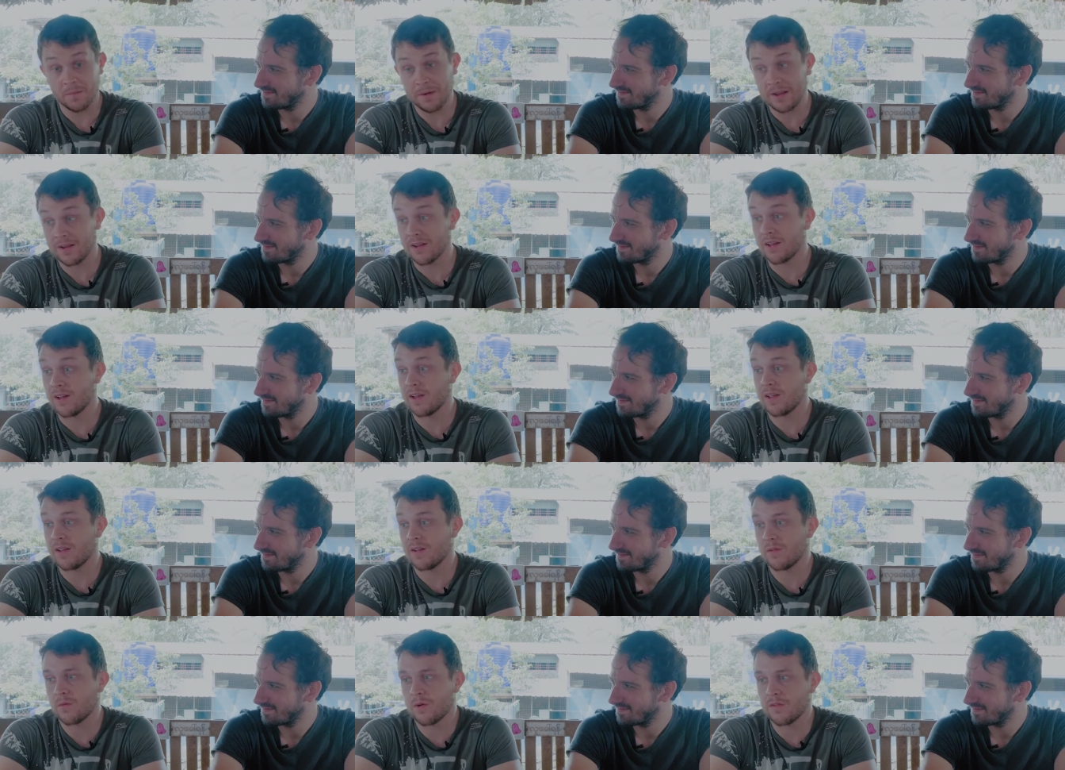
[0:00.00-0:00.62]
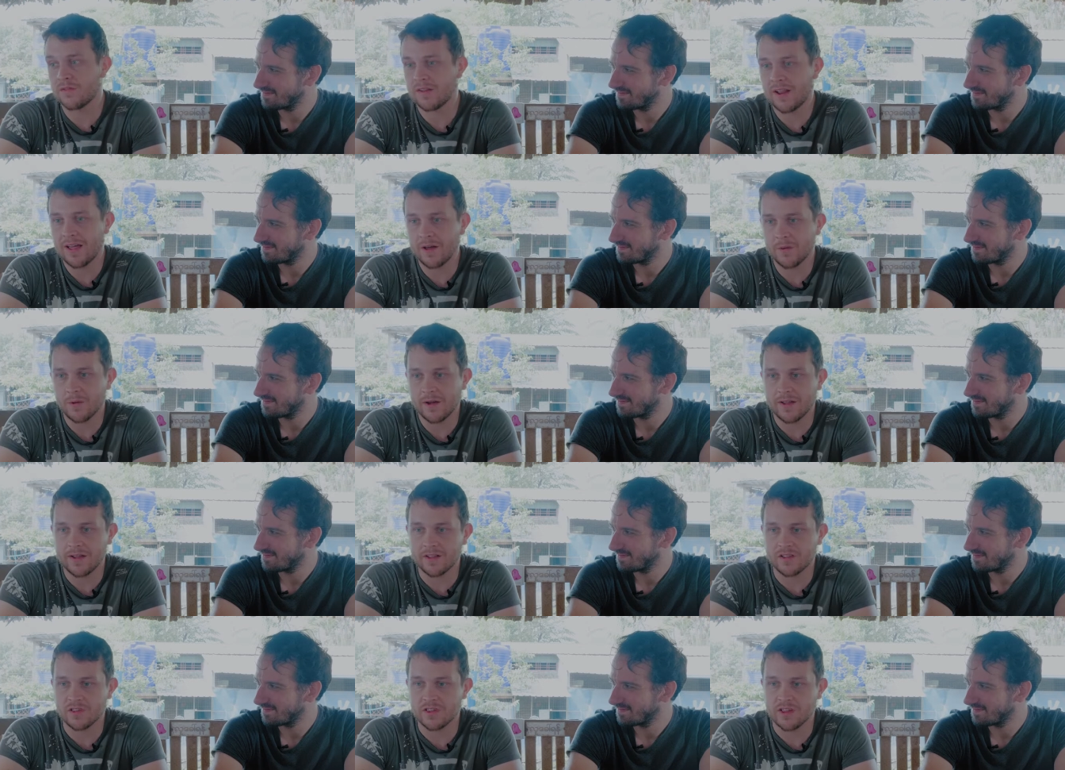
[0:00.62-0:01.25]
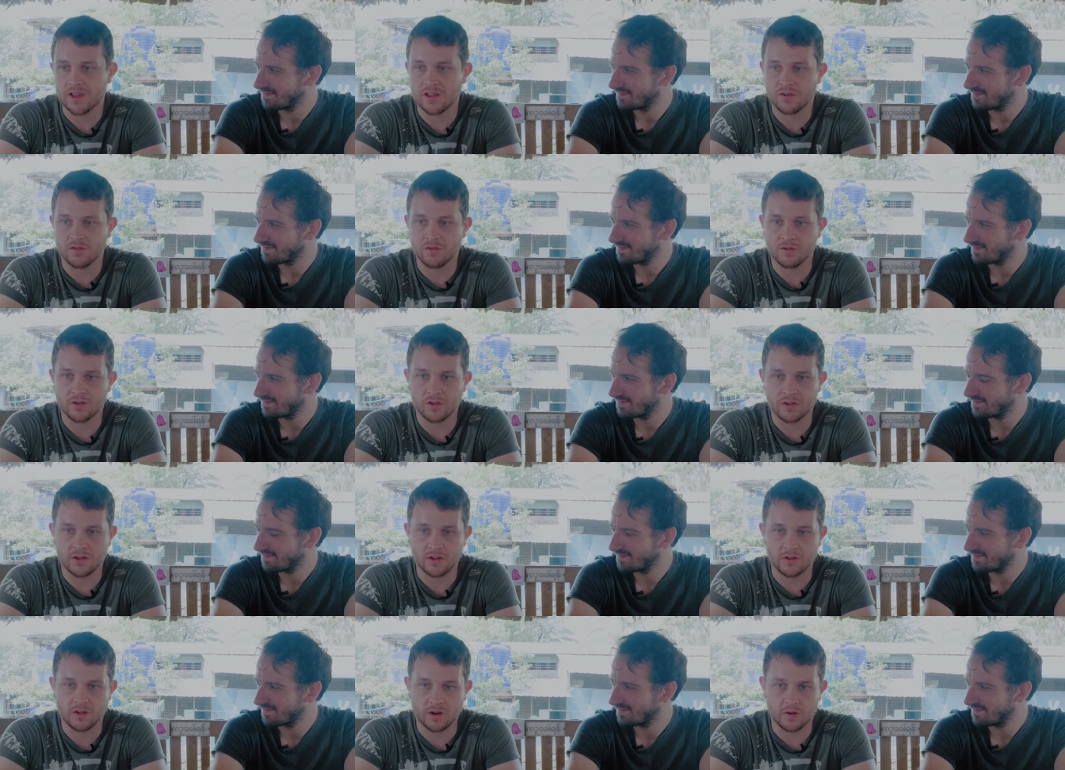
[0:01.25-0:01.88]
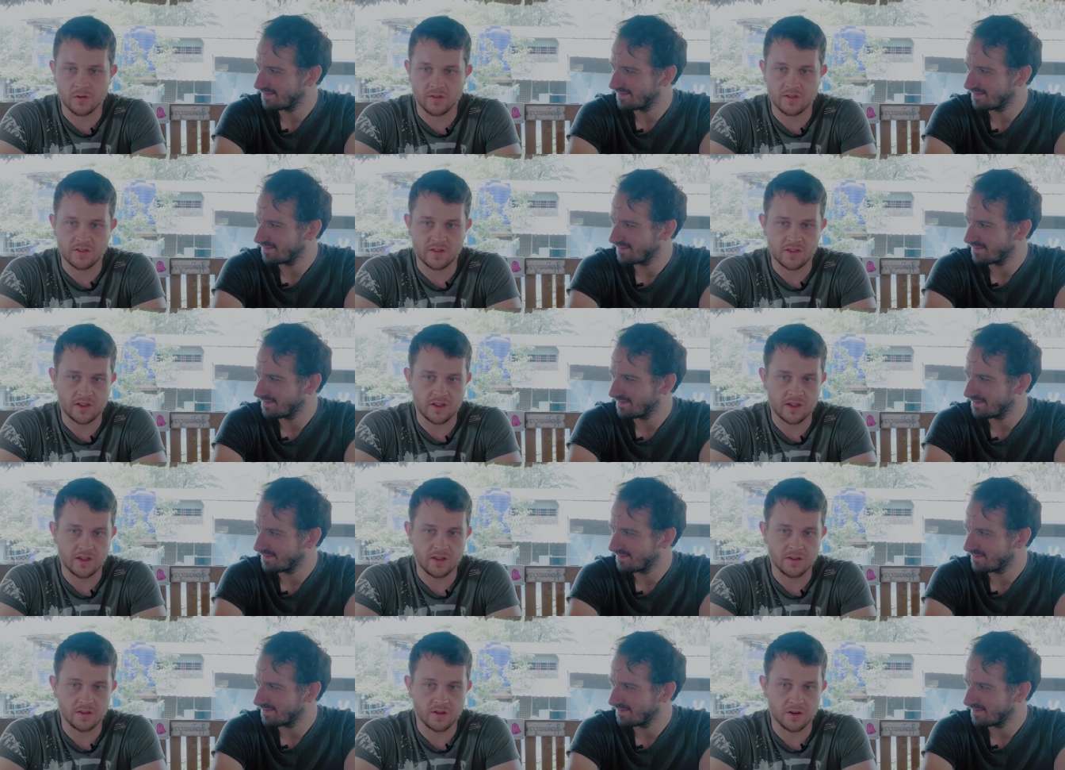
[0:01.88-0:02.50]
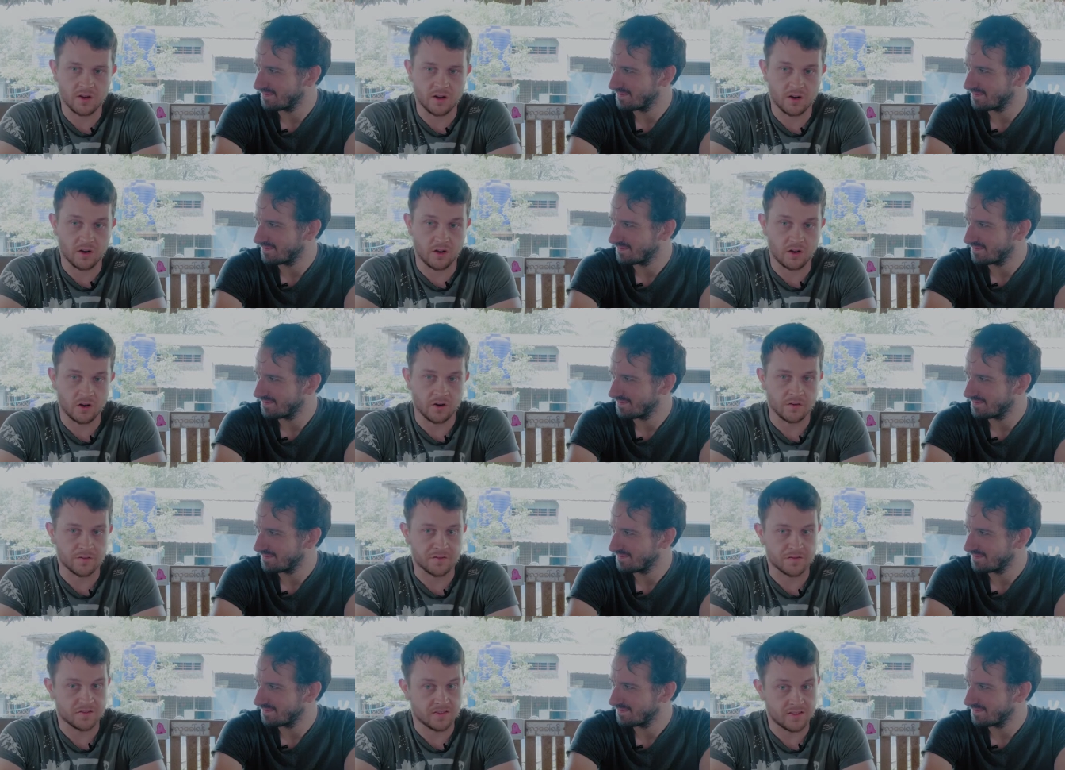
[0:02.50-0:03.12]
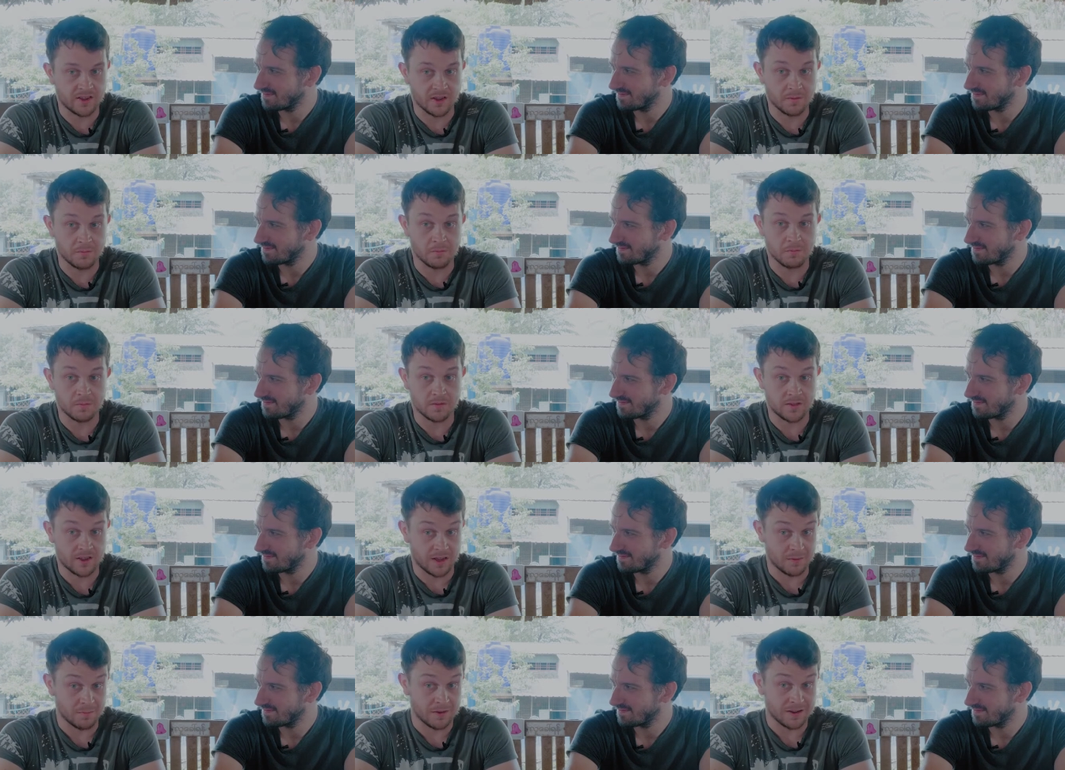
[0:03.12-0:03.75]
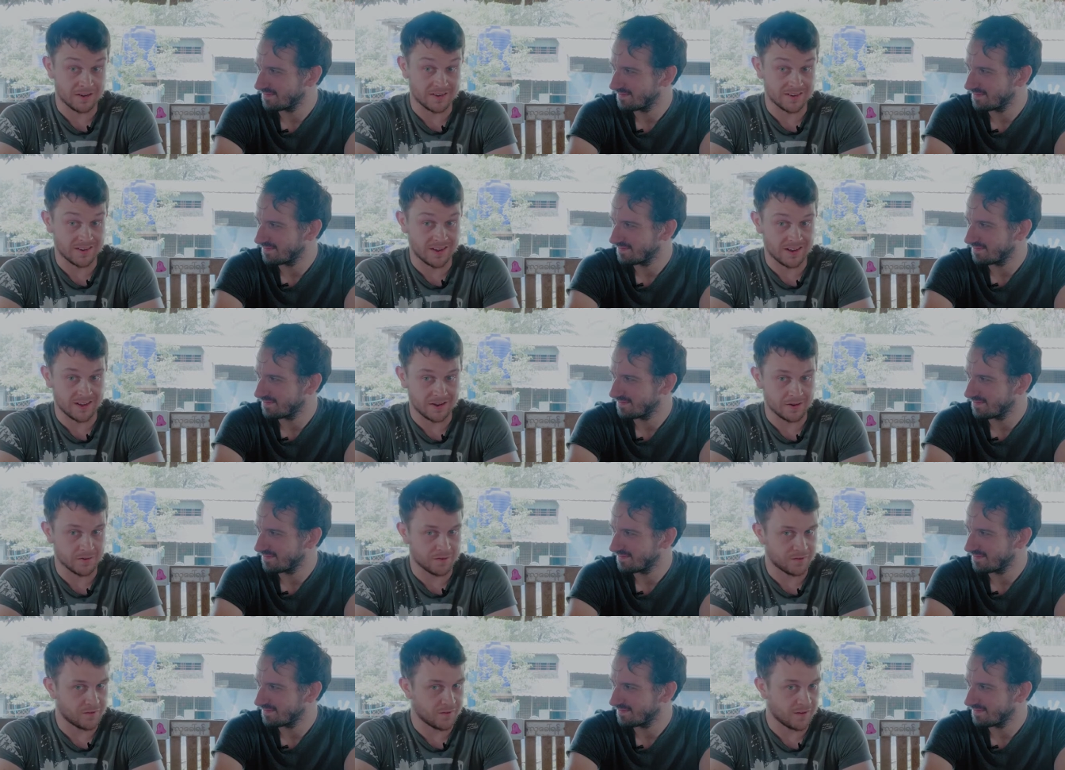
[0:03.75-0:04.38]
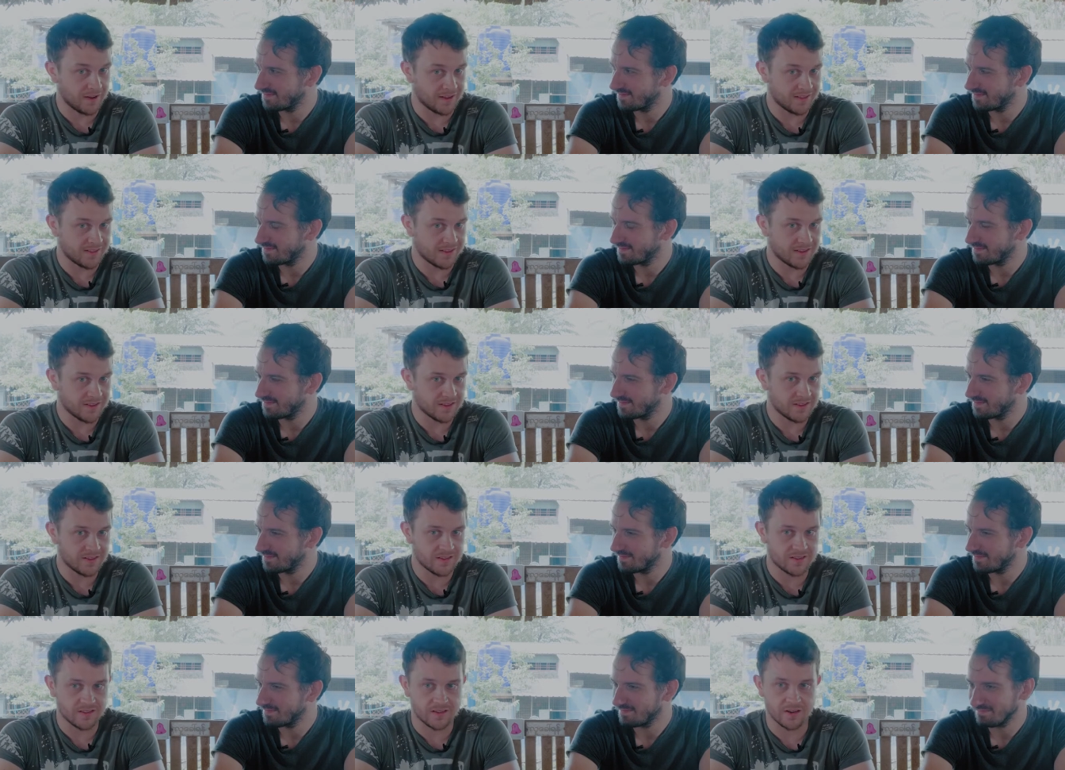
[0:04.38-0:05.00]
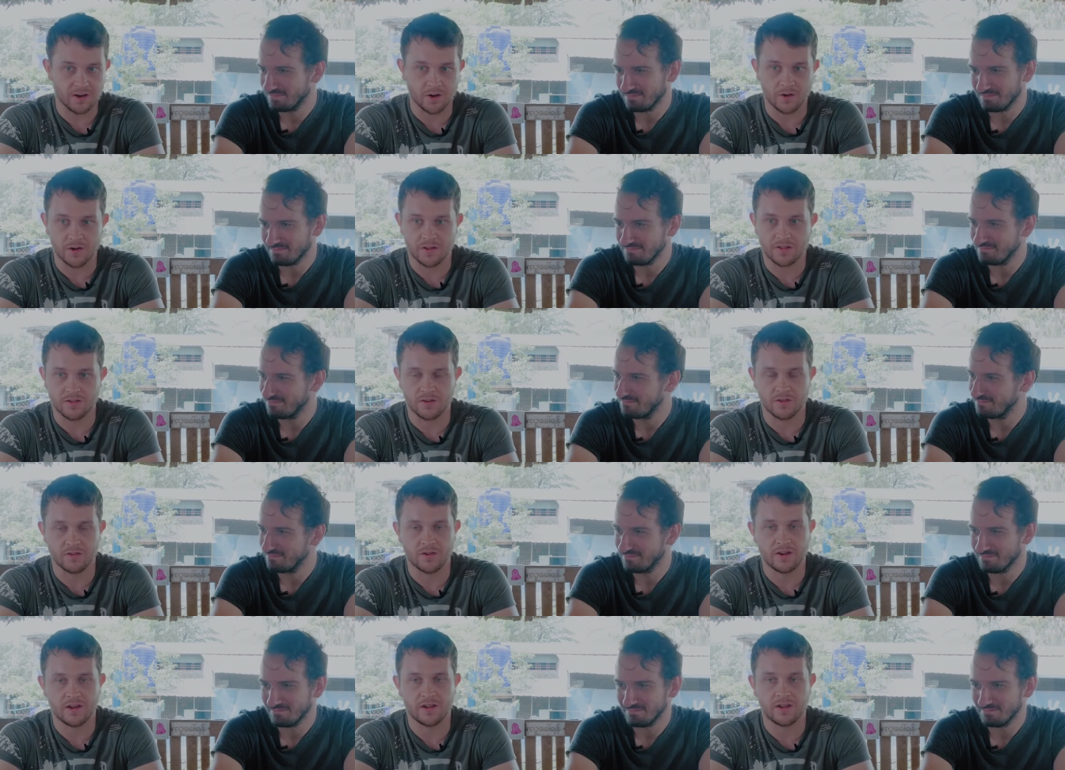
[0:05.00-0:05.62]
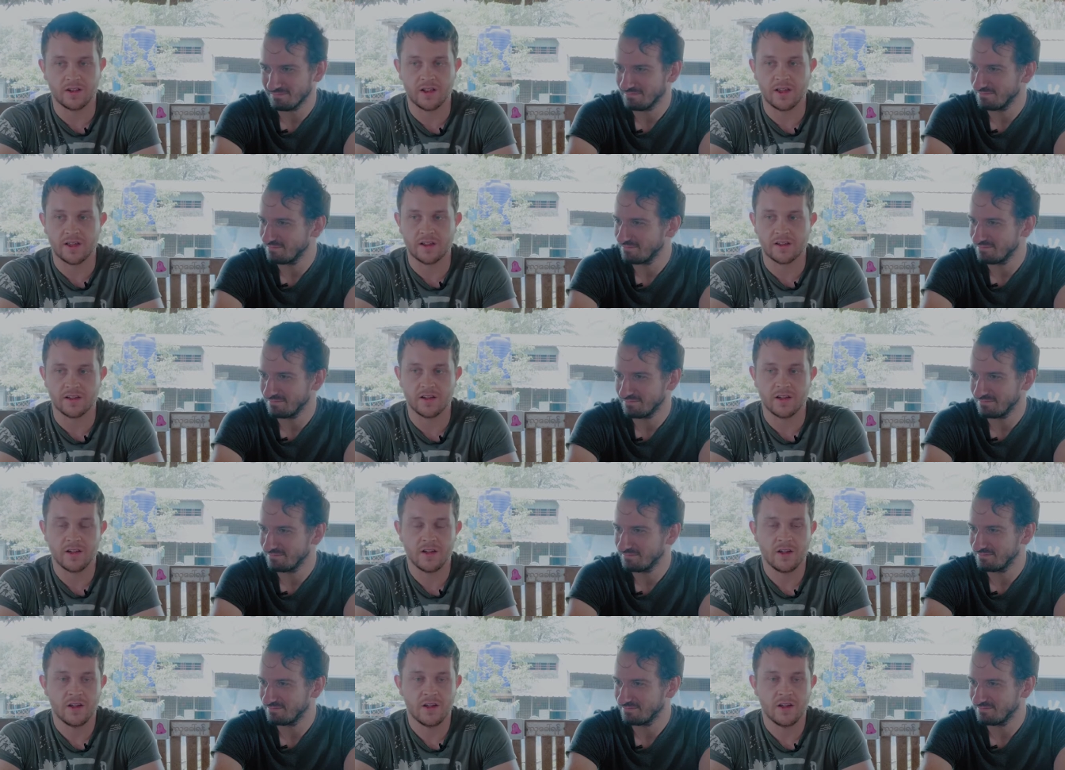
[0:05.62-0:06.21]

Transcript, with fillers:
Speaker 1: I mean, it, with Lethwei in general, you don't see a lot of tim timid kind of fighters. You know, it's a real like